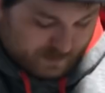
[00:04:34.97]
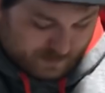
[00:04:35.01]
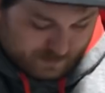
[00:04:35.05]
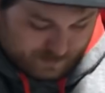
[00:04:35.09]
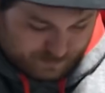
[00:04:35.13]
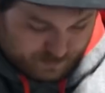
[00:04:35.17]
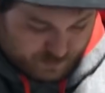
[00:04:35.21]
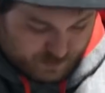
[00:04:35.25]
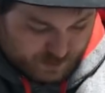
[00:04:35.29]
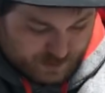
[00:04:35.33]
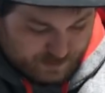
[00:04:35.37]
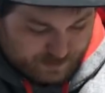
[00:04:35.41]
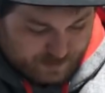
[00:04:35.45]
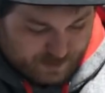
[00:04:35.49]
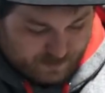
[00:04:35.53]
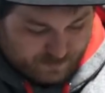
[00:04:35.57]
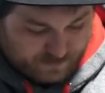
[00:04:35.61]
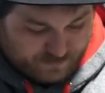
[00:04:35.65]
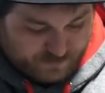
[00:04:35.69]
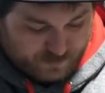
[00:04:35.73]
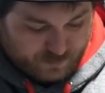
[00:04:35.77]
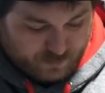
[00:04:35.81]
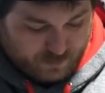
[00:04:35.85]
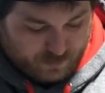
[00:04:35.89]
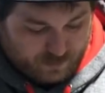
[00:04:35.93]
premium
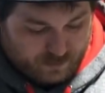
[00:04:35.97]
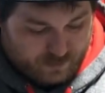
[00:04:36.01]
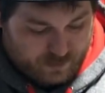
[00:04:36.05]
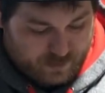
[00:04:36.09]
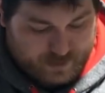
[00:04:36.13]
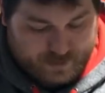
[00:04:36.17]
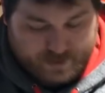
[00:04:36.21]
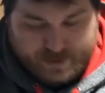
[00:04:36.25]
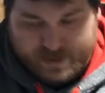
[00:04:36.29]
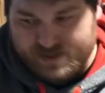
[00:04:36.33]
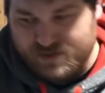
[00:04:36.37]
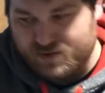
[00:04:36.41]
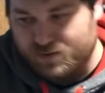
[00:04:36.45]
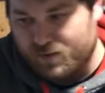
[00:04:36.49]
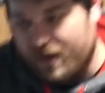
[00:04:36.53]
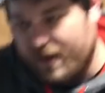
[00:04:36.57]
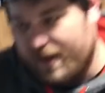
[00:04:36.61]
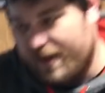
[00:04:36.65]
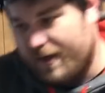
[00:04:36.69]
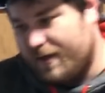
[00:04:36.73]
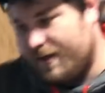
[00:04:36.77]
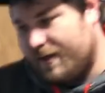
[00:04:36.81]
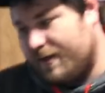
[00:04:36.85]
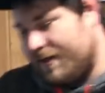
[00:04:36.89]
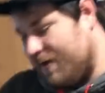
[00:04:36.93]
fuel. That's why
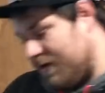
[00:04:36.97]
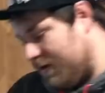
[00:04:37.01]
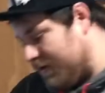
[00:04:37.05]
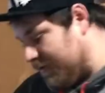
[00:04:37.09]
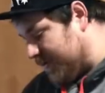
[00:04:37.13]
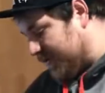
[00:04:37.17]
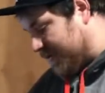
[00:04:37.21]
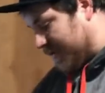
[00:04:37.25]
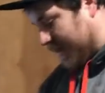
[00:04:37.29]
on these